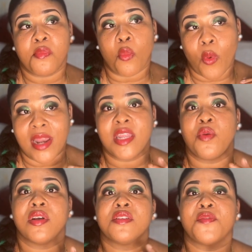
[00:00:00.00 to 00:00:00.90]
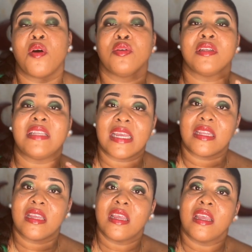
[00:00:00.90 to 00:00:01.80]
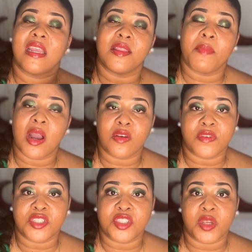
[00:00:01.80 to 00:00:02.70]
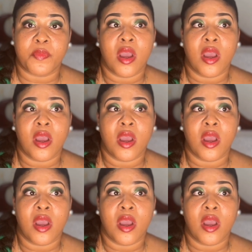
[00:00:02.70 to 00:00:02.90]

when he was found dead in the back of his Jeep.